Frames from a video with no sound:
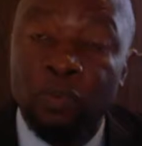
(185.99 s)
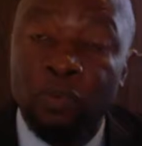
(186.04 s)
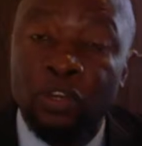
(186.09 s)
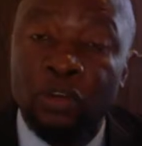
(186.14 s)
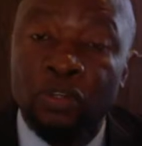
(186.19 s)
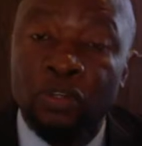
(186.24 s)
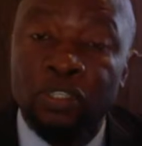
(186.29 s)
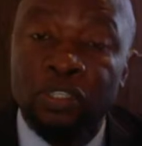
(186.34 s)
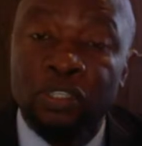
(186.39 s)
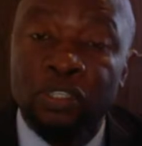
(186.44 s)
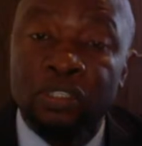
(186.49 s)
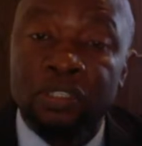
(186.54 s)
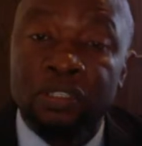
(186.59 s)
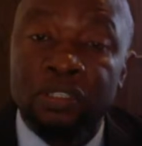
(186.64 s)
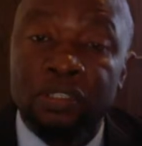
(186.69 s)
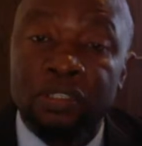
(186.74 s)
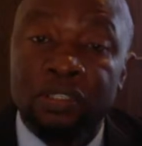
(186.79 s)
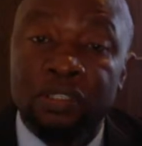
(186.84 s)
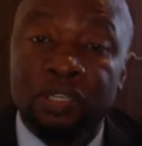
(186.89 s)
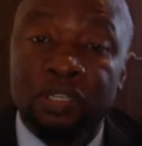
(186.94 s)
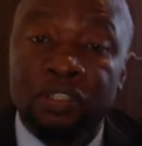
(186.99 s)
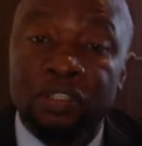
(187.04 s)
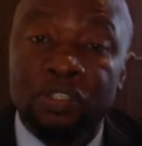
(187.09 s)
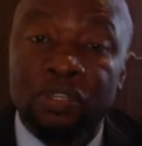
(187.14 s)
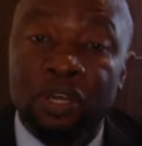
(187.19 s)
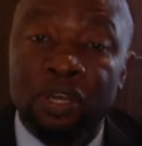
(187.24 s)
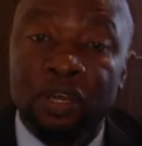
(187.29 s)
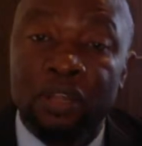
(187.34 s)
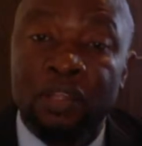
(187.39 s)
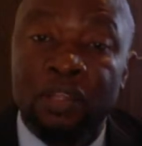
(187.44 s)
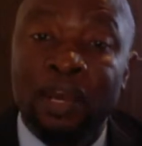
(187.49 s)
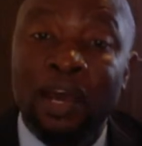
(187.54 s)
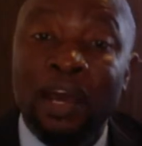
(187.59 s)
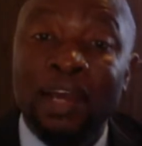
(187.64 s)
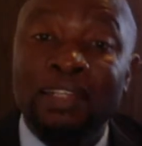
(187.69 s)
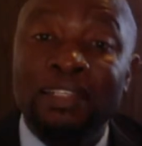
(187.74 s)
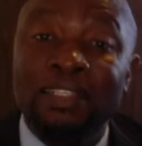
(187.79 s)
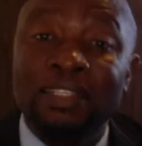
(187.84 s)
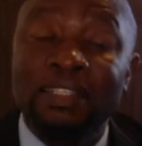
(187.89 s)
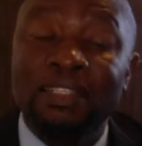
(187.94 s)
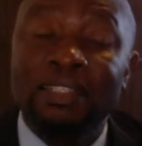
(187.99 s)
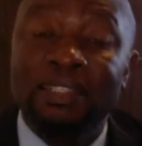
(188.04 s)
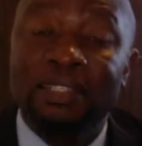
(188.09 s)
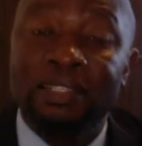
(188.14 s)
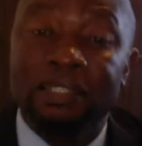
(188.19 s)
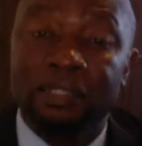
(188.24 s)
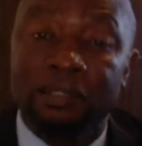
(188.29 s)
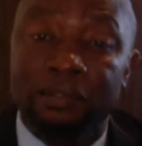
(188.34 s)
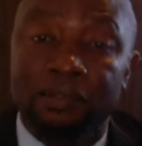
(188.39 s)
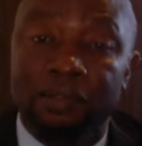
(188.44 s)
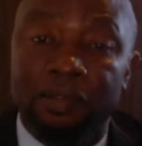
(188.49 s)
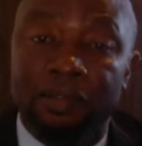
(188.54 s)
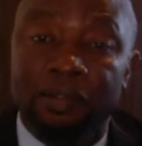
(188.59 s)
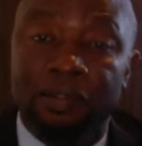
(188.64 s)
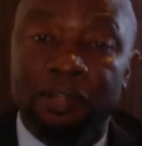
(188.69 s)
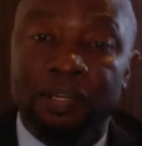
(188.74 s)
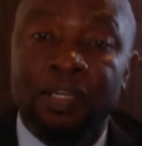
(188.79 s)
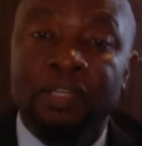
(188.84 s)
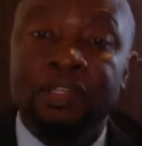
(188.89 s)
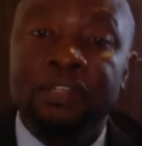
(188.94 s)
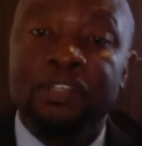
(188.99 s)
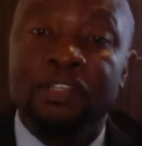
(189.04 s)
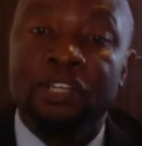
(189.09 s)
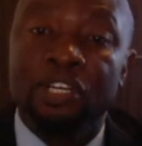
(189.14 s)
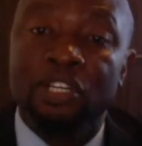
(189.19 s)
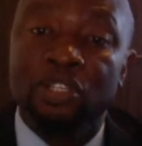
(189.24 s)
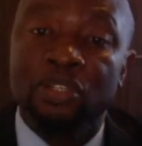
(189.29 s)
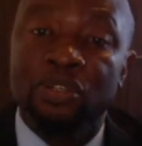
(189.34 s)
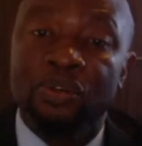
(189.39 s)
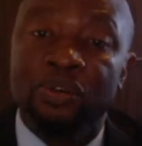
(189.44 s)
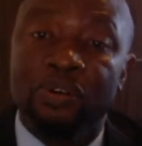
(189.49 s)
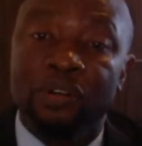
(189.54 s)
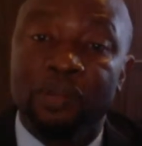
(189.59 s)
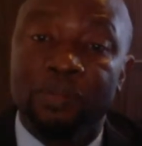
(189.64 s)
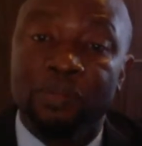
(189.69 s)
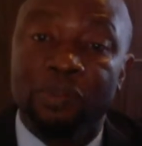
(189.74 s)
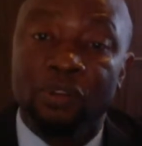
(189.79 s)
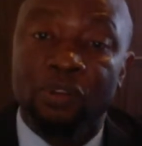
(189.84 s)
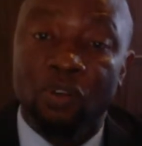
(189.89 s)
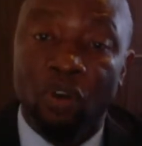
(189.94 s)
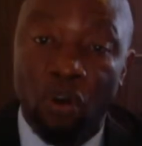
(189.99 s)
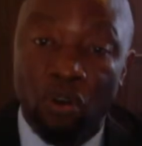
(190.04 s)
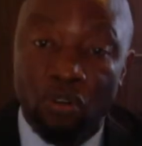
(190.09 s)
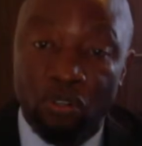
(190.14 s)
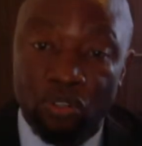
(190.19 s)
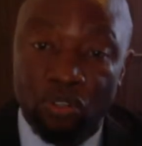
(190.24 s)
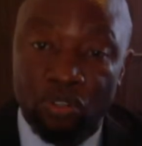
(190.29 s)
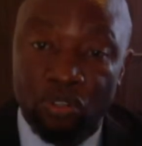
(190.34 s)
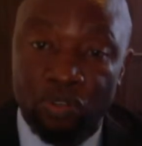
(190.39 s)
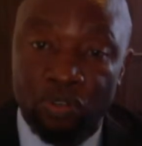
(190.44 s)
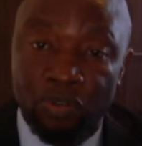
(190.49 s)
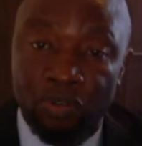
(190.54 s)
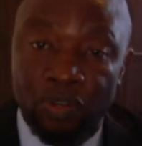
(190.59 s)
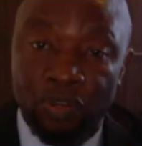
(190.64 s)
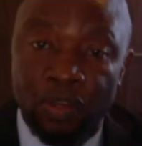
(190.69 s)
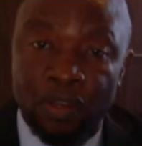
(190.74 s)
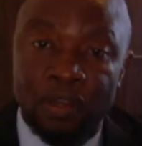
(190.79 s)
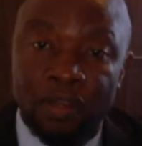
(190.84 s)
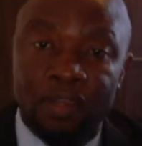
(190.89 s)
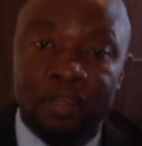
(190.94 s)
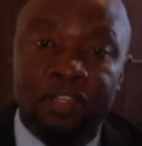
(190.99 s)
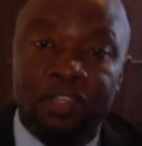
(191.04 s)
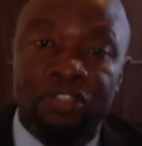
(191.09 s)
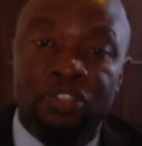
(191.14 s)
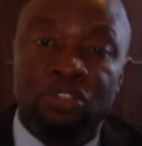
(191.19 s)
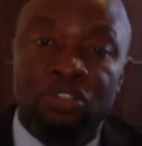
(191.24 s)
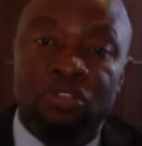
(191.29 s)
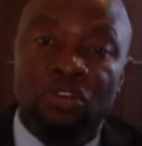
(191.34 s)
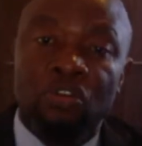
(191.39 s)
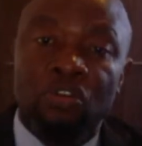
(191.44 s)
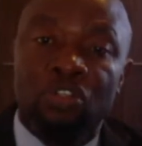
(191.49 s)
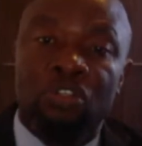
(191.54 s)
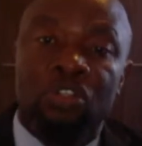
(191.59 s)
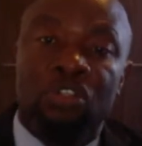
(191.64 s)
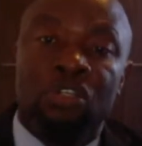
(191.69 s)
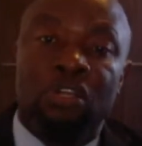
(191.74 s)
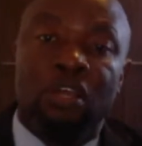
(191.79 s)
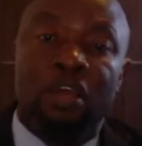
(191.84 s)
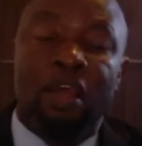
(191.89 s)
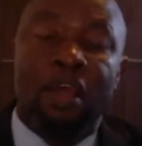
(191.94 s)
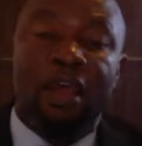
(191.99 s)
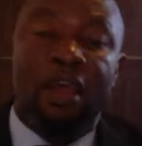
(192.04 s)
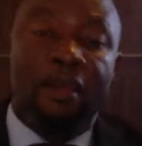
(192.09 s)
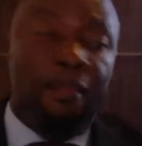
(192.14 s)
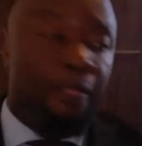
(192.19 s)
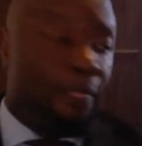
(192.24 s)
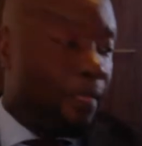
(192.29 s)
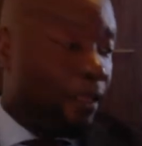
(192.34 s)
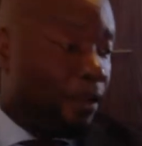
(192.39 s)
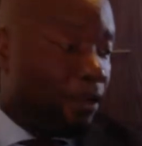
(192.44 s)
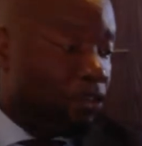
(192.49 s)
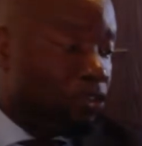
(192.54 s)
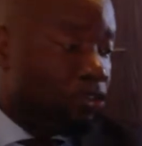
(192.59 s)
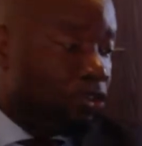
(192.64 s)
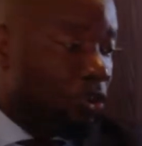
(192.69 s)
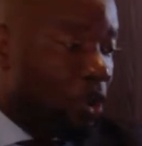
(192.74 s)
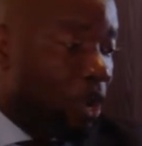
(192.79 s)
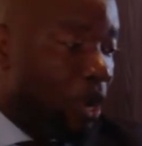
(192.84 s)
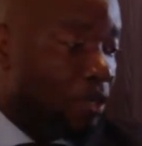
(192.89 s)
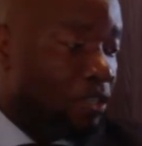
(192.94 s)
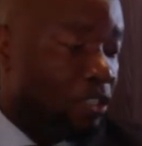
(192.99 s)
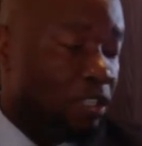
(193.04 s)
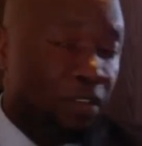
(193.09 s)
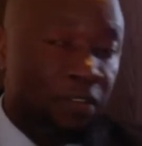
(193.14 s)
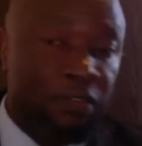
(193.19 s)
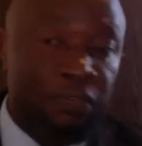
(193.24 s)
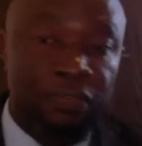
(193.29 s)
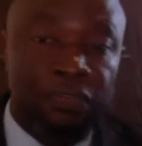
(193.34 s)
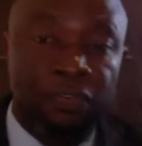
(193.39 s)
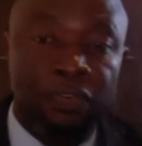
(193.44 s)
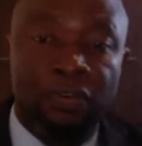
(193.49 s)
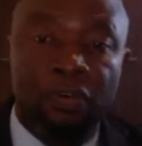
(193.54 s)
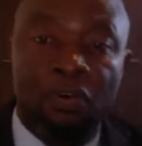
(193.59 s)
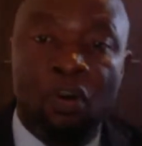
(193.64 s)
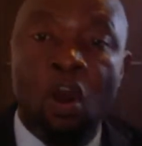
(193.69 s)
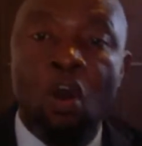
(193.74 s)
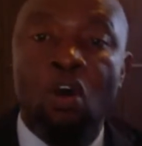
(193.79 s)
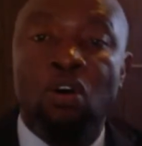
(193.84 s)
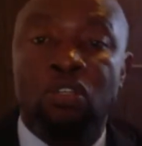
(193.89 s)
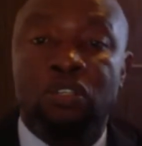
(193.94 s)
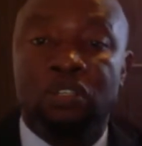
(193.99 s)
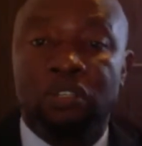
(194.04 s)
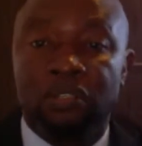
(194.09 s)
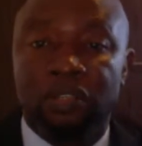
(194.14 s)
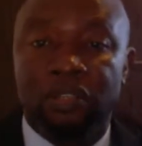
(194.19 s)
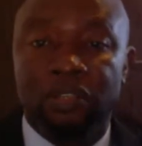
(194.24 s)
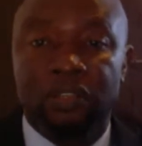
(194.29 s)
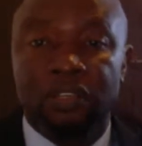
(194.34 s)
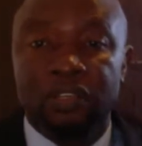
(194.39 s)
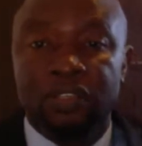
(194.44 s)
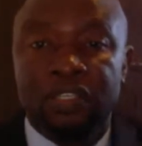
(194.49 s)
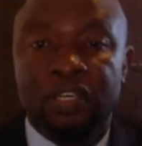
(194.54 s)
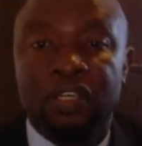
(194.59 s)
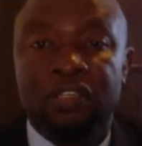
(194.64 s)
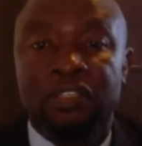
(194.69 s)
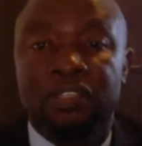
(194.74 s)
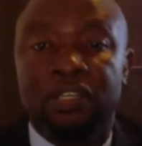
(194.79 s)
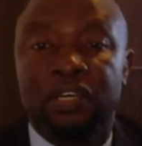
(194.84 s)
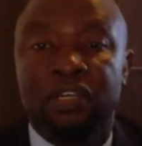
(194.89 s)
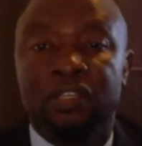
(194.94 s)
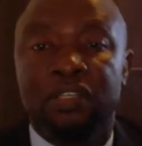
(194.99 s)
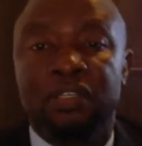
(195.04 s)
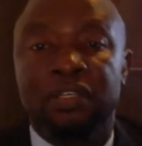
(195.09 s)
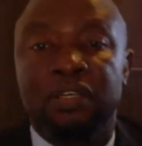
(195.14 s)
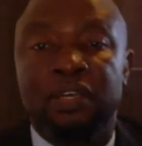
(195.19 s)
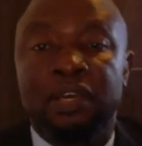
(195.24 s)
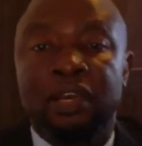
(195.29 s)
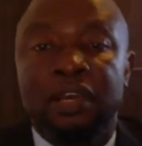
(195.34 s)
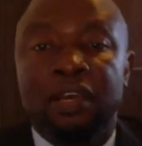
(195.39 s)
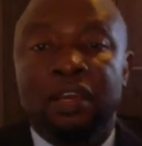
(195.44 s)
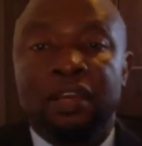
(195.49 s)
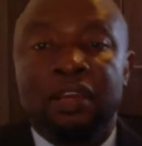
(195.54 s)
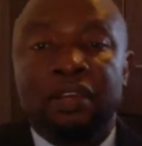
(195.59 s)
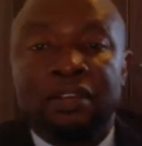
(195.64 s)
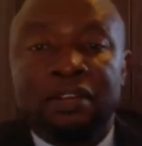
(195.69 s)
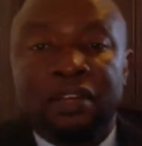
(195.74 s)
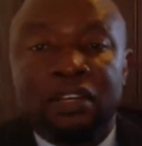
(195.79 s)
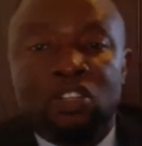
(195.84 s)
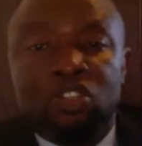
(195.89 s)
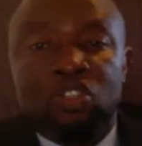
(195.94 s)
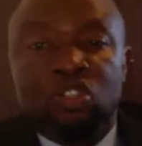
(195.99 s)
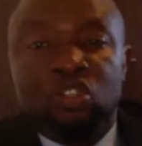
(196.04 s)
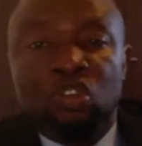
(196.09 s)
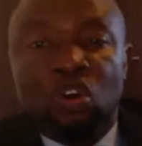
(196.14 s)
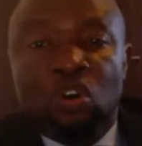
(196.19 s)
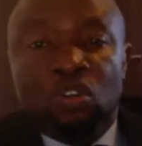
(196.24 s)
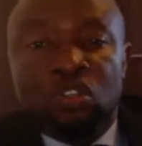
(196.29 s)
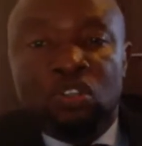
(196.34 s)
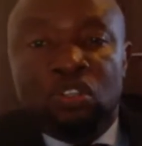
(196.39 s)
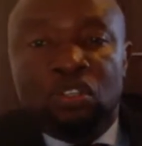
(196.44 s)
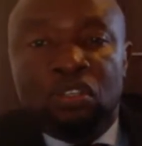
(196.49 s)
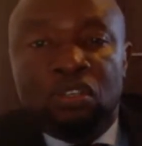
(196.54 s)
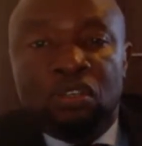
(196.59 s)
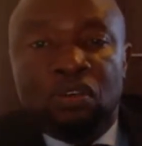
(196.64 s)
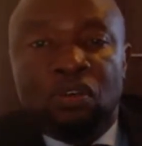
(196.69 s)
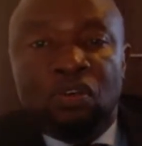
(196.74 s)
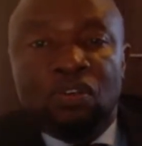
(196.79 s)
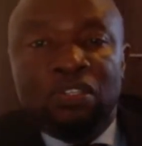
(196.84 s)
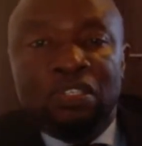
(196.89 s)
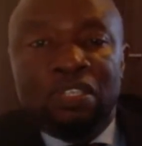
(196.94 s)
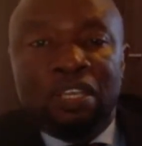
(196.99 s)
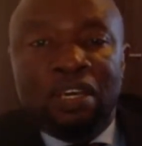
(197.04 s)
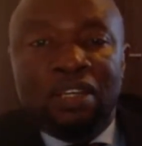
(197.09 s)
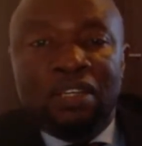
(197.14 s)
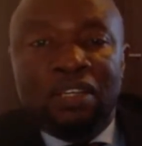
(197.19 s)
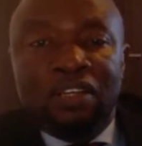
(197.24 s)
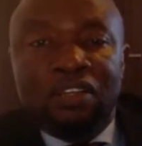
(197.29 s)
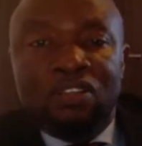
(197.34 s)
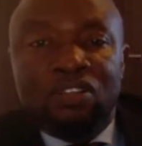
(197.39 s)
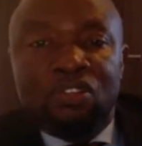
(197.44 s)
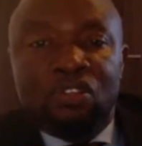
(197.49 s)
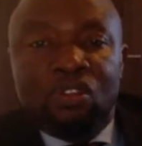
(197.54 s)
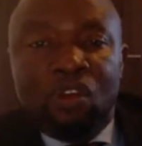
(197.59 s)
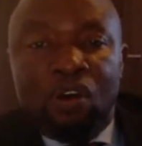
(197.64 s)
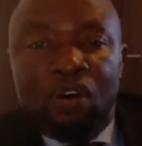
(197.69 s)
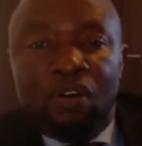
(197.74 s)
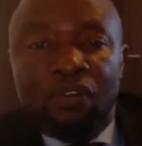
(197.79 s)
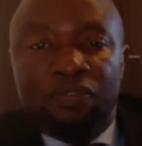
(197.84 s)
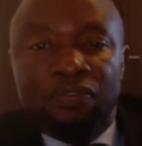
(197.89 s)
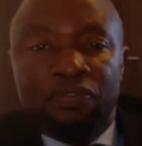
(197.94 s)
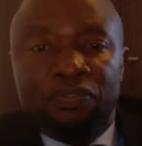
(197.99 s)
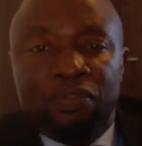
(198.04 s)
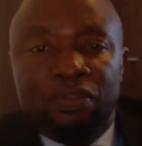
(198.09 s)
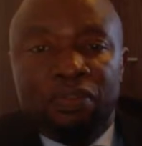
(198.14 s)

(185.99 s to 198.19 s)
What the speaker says: we noticed is that the ICC, the International Criminal Court, is not a retroactive court in the sense that it does not concern itself